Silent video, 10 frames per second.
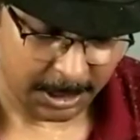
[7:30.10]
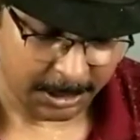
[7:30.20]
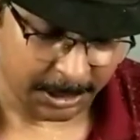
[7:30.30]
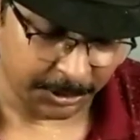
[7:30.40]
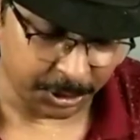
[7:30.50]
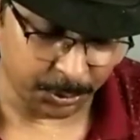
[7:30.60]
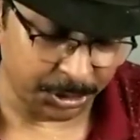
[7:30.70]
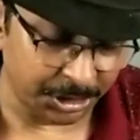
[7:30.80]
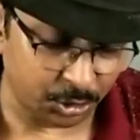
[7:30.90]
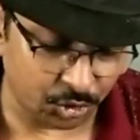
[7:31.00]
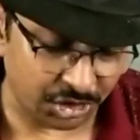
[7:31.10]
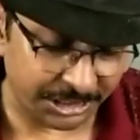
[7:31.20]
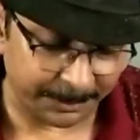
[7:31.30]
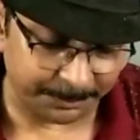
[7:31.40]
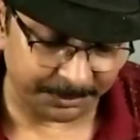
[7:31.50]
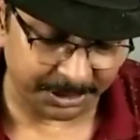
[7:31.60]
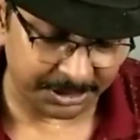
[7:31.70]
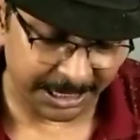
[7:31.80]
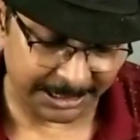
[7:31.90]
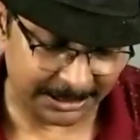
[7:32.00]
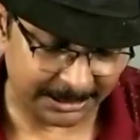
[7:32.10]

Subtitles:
Now you need to set up the deck.